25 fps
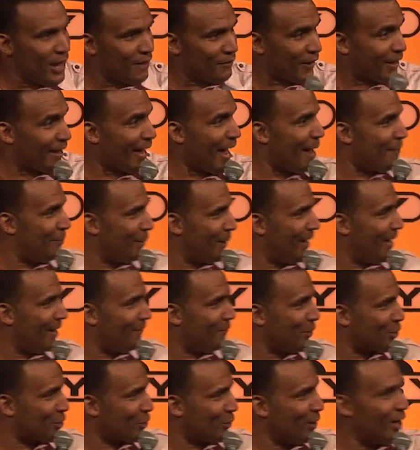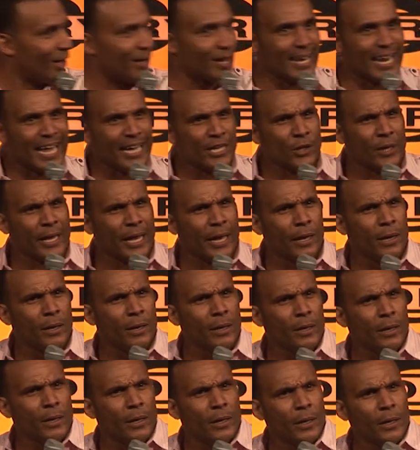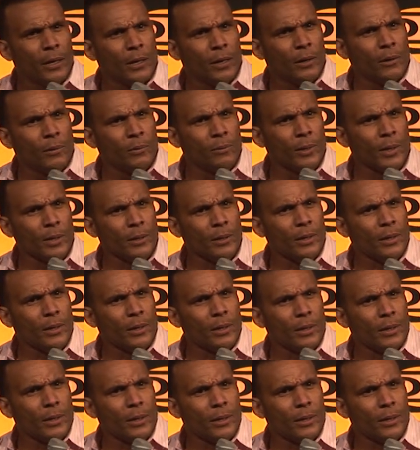You ever can't believe what you're looking at? You're like, what?